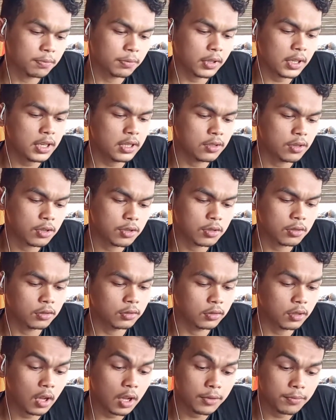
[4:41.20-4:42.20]
aquatic
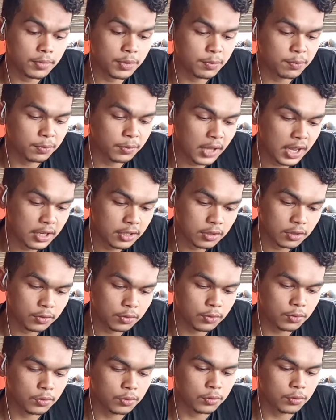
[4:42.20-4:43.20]
planes should not
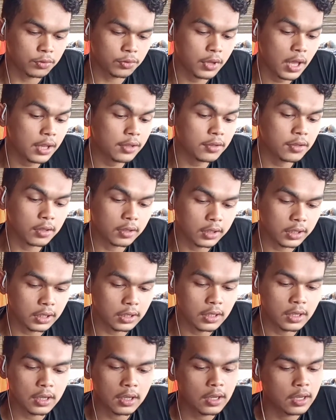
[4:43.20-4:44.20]
be placed
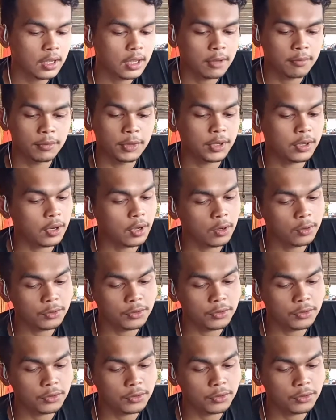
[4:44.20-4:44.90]
too densely